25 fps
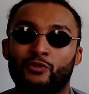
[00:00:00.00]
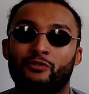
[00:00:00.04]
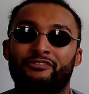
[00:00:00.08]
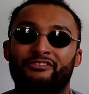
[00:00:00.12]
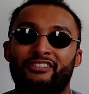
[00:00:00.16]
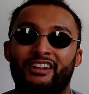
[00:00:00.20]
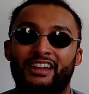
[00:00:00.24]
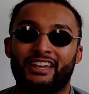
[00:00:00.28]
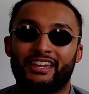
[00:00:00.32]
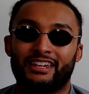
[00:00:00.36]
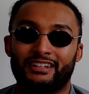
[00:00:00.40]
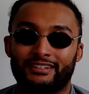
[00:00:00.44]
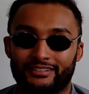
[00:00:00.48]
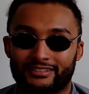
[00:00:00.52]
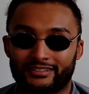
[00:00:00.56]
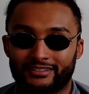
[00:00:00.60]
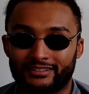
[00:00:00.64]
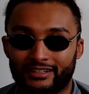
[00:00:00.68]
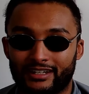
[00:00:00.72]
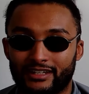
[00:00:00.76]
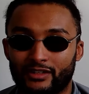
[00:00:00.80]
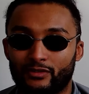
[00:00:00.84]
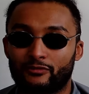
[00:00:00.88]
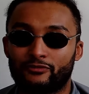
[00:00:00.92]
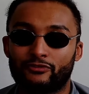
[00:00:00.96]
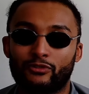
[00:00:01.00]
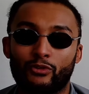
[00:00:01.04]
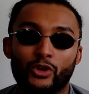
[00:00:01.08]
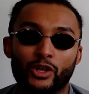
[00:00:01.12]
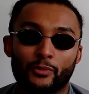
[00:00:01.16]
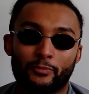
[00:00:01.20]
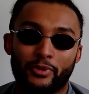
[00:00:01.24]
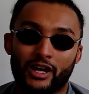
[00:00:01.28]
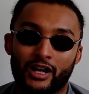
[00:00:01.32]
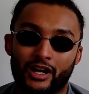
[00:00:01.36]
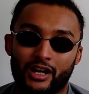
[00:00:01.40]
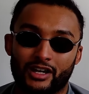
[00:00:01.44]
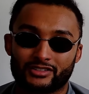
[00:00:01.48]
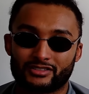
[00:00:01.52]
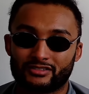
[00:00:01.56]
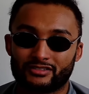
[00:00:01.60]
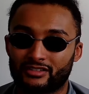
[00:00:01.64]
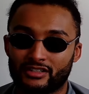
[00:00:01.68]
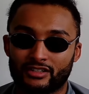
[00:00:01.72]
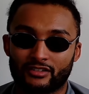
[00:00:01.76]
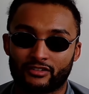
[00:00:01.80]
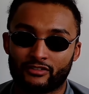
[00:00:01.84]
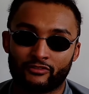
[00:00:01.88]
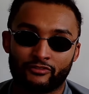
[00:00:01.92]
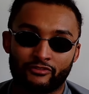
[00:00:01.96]
fade. They all fall apart, so
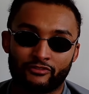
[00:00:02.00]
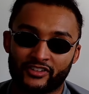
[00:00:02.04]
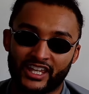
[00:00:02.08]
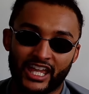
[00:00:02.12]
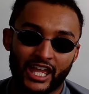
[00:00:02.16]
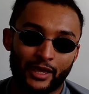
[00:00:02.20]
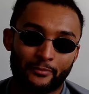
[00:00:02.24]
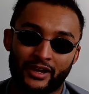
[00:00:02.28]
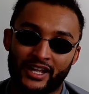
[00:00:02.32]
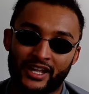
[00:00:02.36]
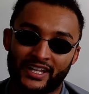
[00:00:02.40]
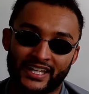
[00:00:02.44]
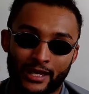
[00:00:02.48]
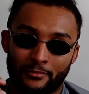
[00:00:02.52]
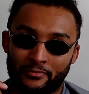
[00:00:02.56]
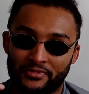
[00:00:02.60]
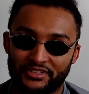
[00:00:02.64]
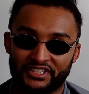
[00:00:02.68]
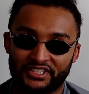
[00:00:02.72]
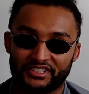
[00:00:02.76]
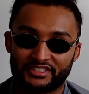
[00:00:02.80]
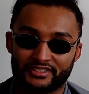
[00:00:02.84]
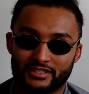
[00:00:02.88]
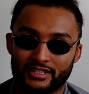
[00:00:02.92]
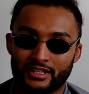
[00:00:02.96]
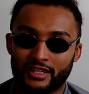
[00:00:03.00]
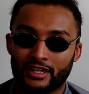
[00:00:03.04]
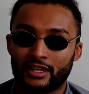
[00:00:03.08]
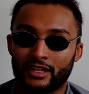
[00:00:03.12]
you can forget about the amateurs.